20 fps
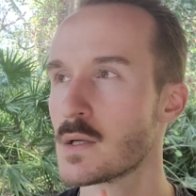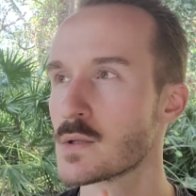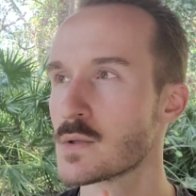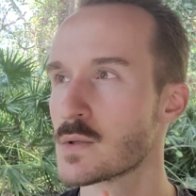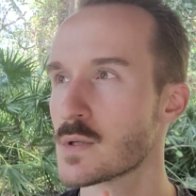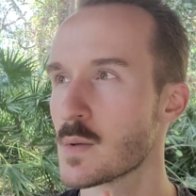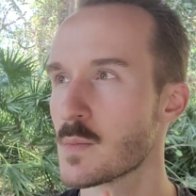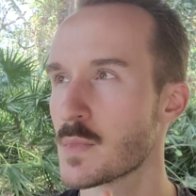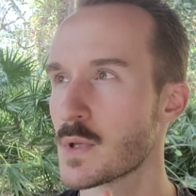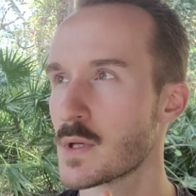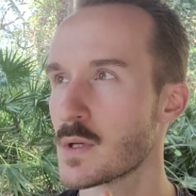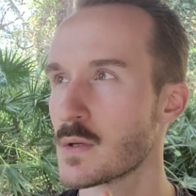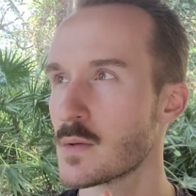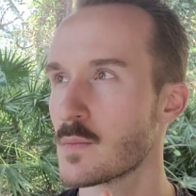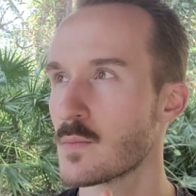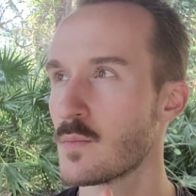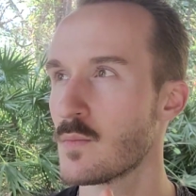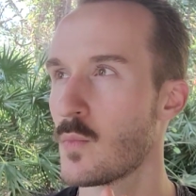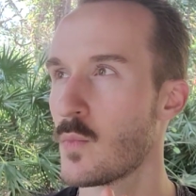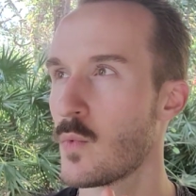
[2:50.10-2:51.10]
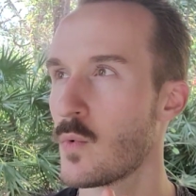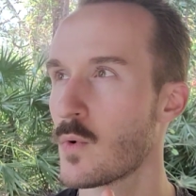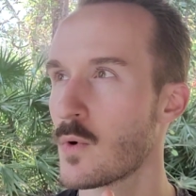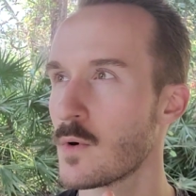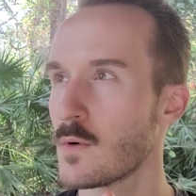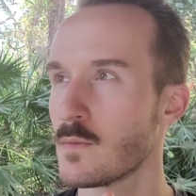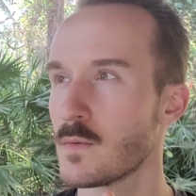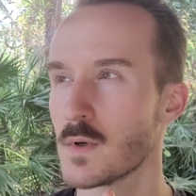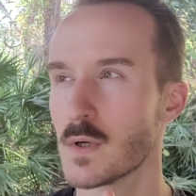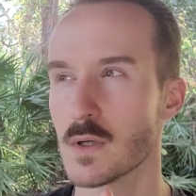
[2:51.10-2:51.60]
Something more
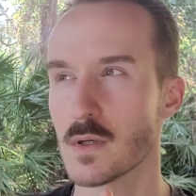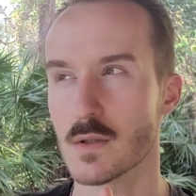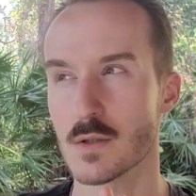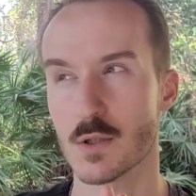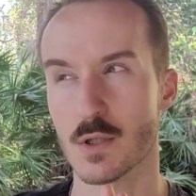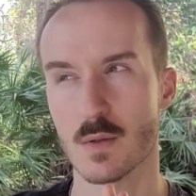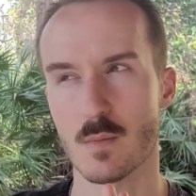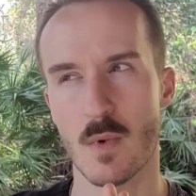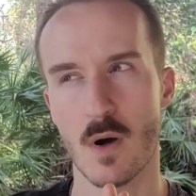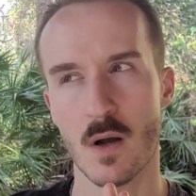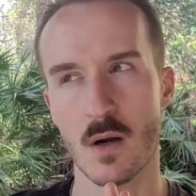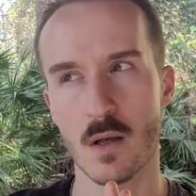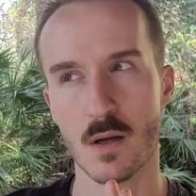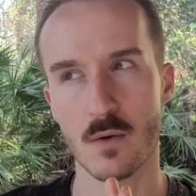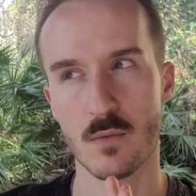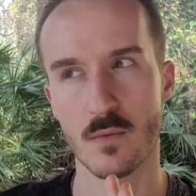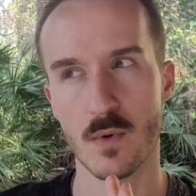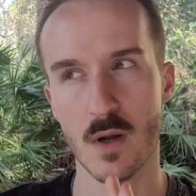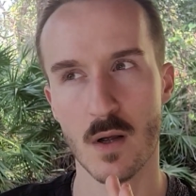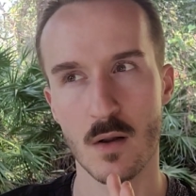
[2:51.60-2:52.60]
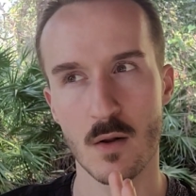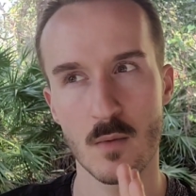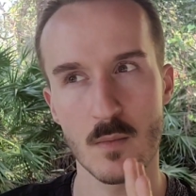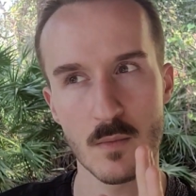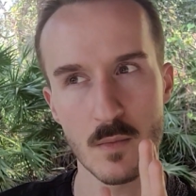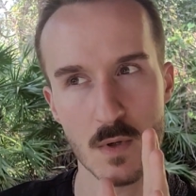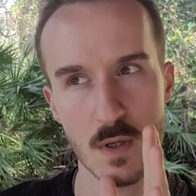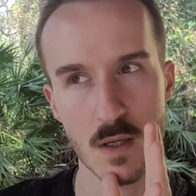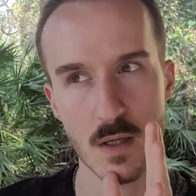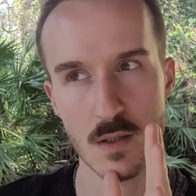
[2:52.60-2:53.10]
of a shamanic
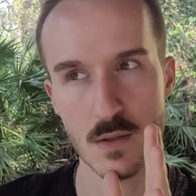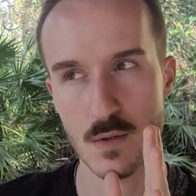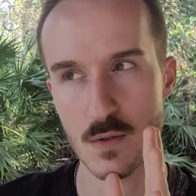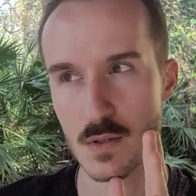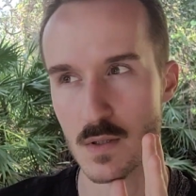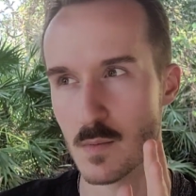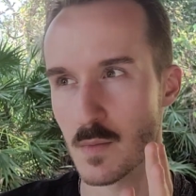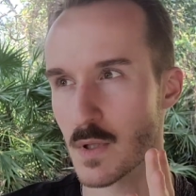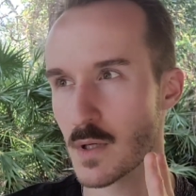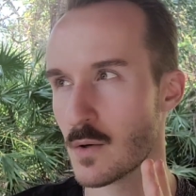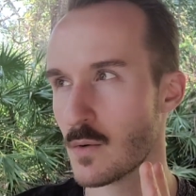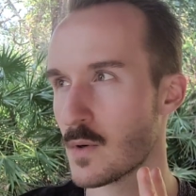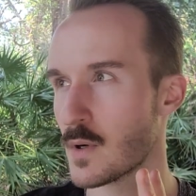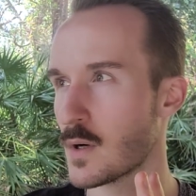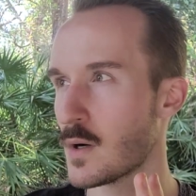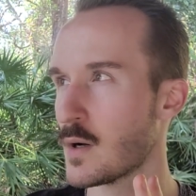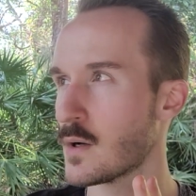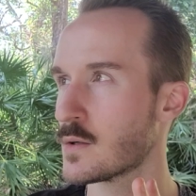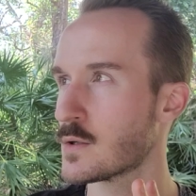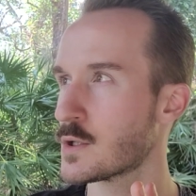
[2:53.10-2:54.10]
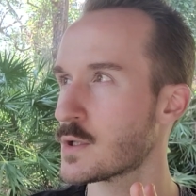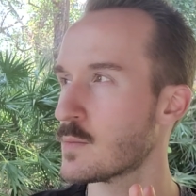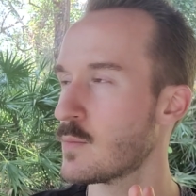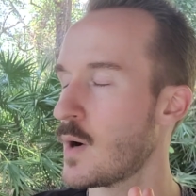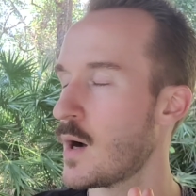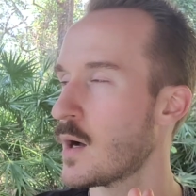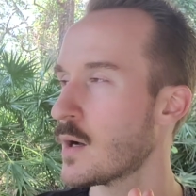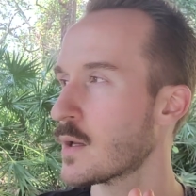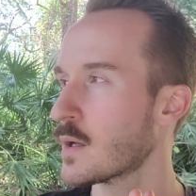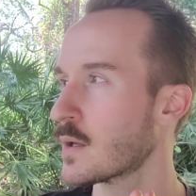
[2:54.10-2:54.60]
realm, yeah. So something going on
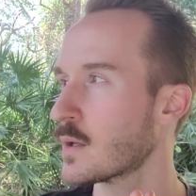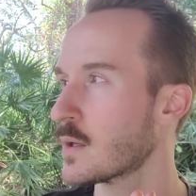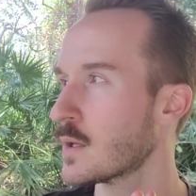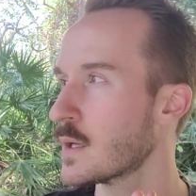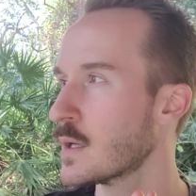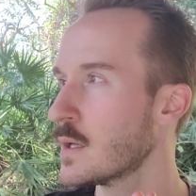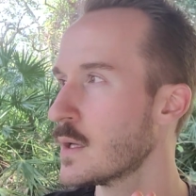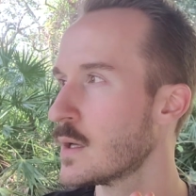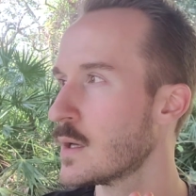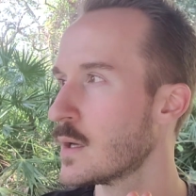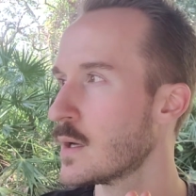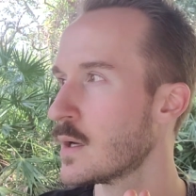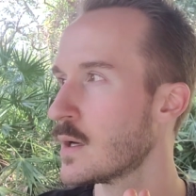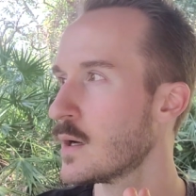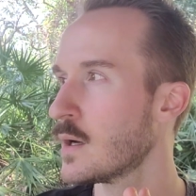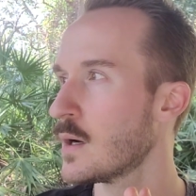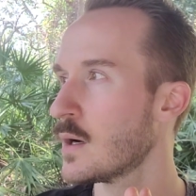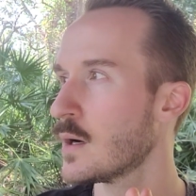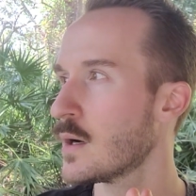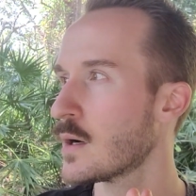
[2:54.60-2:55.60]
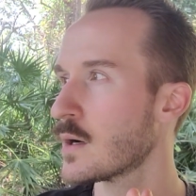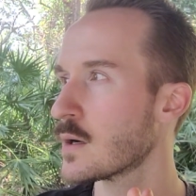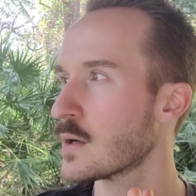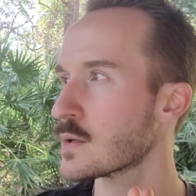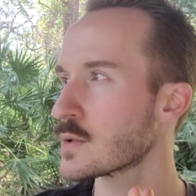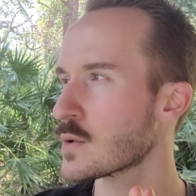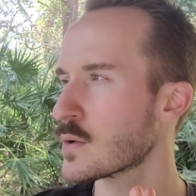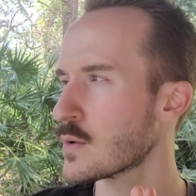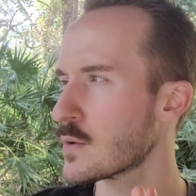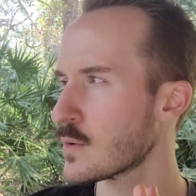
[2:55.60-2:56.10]
shamanically.
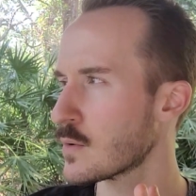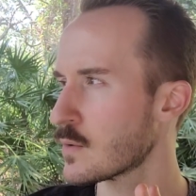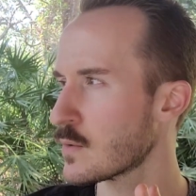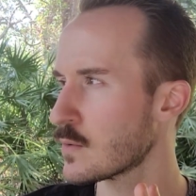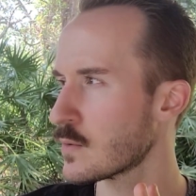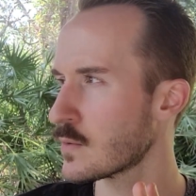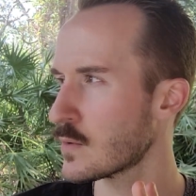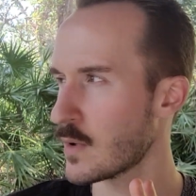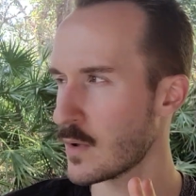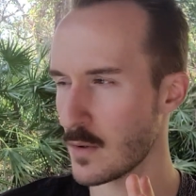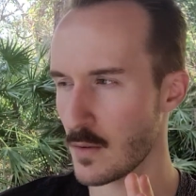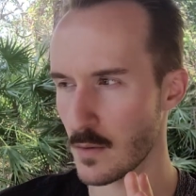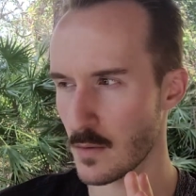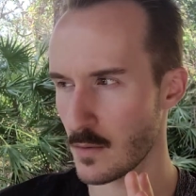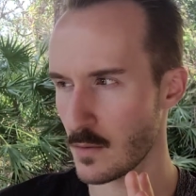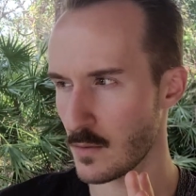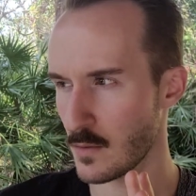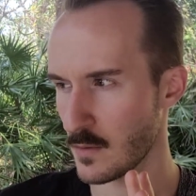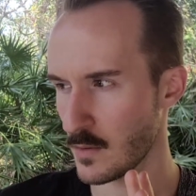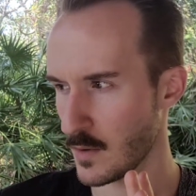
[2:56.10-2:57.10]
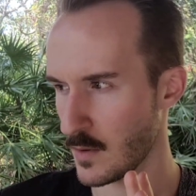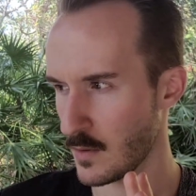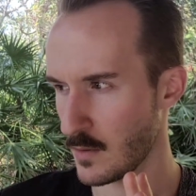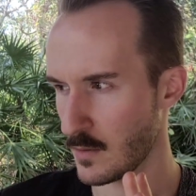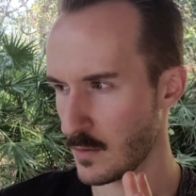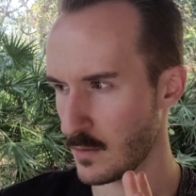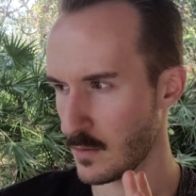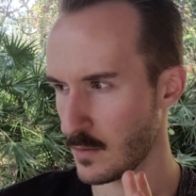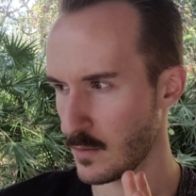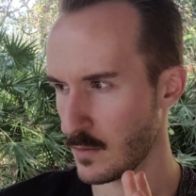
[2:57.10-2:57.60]

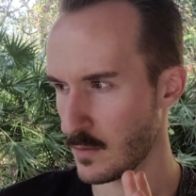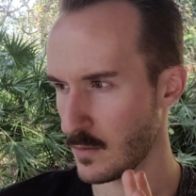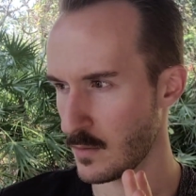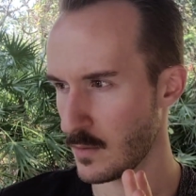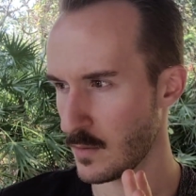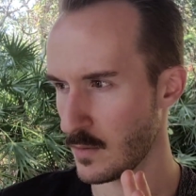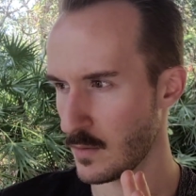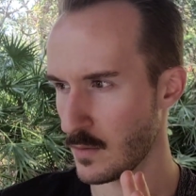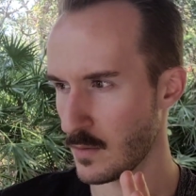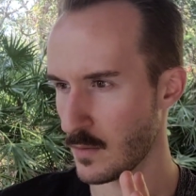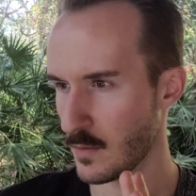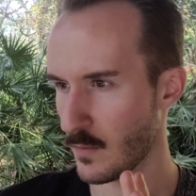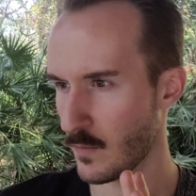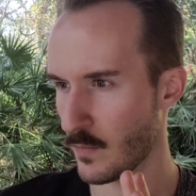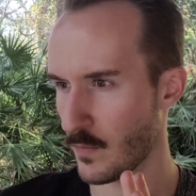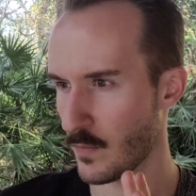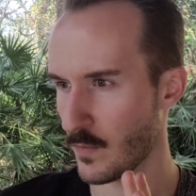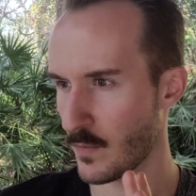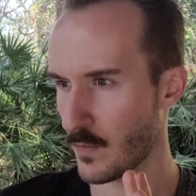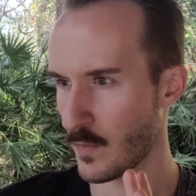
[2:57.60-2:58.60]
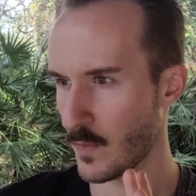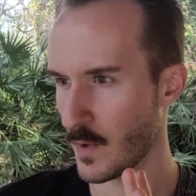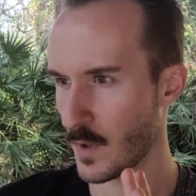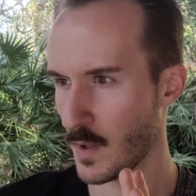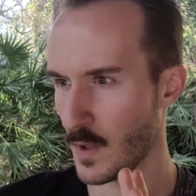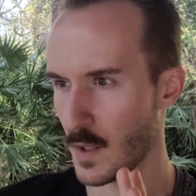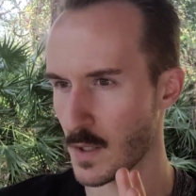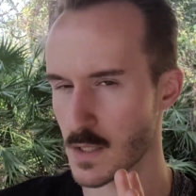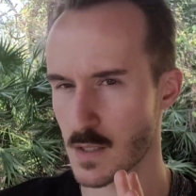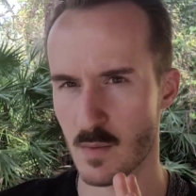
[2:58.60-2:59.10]
No.
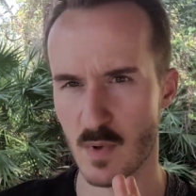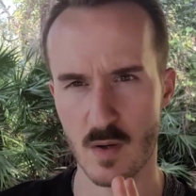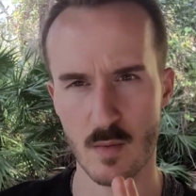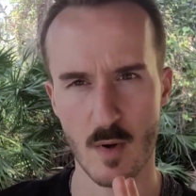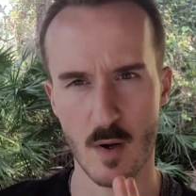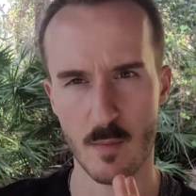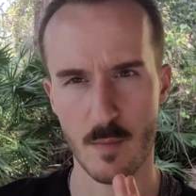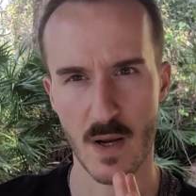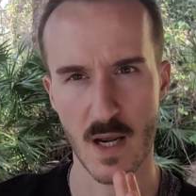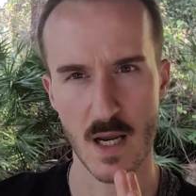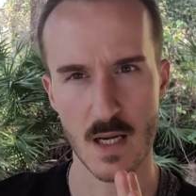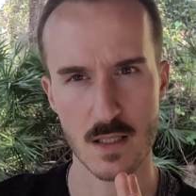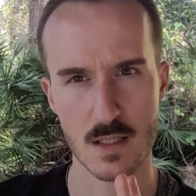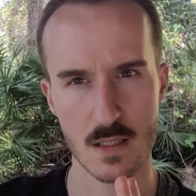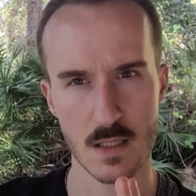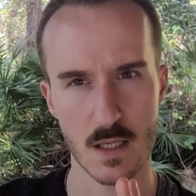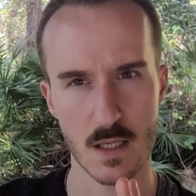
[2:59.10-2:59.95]
Something about past